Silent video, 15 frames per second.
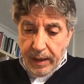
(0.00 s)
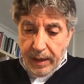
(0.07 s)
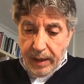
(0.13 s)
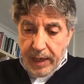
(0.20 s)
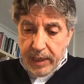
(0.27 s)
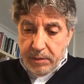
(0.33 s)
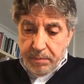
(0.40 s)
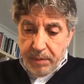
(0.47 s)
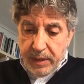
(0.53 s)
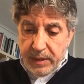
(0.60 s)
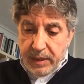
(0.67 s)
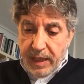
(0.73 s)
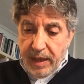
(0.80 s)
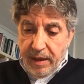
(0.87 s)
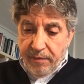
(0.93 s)
Expert
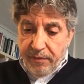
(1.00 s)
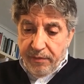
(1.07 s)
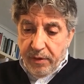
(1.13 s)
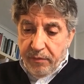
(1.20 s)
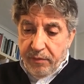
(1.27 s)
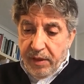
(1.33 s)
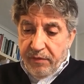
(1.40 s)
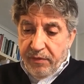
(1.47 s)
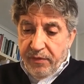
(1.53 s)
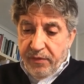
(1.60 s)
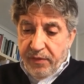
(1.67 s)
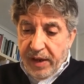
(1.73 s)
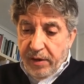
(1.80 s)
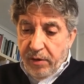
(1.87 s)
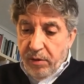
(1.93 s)
staff of the
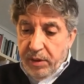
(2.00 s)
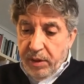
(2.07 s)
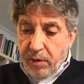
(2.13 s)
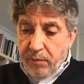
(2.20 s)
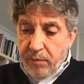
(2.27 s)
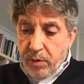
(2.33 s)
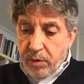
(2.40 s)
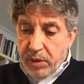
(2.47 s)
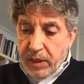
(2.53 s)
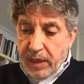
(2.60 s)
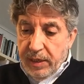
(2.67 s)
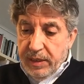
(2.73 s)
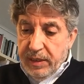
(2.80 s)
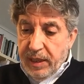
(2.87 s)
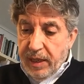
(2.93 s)
Faculty of
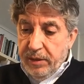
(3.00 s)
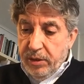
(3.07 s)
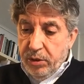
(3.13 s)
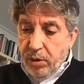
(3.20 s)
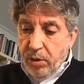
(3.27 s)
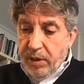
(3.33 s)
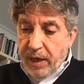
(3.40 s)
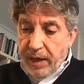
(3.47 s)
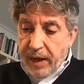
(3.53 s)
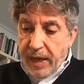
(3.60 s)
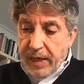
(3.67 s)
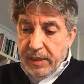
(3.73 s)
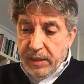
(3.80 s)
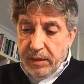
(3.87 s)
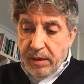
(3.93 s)
Musical Studies
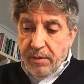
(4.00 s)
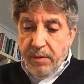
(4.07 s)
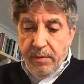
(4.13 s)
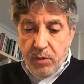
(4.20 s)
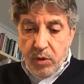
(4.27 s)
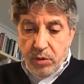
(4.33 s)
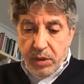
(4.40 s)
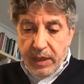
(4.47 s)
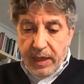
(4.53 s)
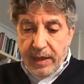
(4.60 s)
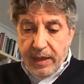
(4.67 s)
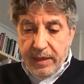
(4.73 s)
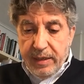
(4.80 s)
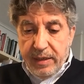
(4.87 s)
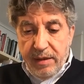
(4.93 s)
organize
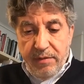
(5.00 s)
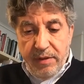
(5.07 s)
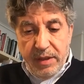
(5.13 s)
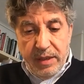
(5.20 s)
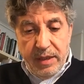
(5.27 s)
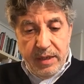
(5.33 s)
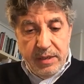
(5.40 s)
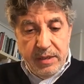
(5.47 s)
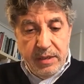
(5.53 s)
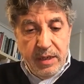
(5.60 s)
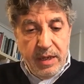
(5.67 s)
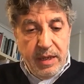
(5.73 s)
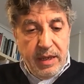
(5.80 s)
musical activities.